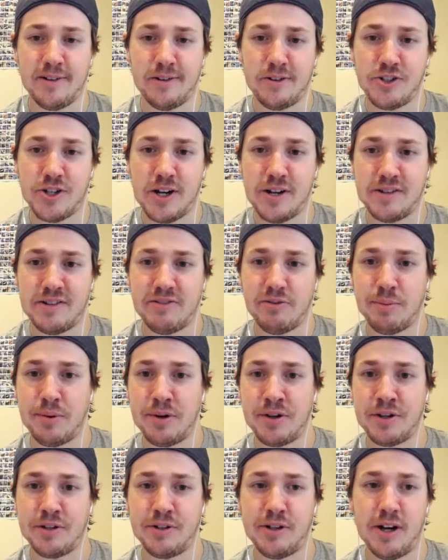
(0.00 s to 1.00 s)
Giants have a
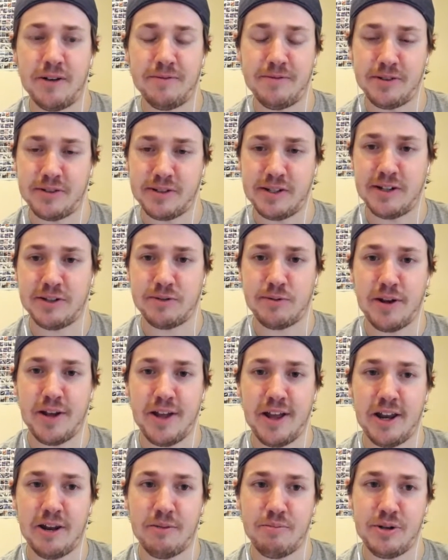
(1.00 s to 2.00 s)
pretty good offense against
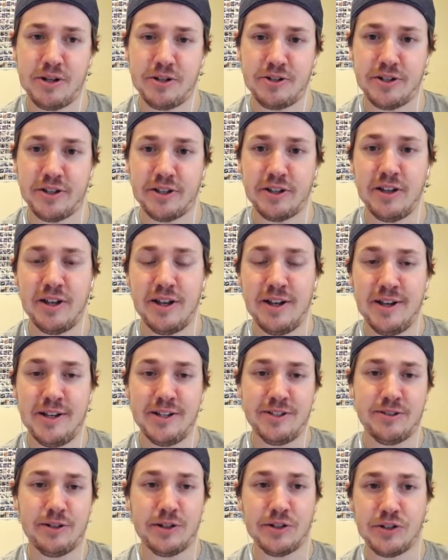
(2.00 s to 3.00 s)
right-handed pitching,
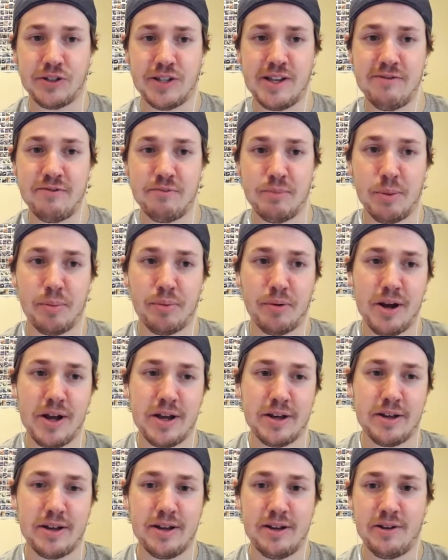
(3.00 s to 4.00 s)
so I'll just give him a
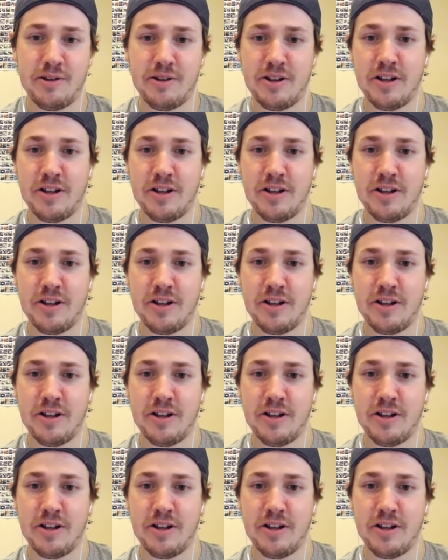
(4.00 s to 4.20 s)
break.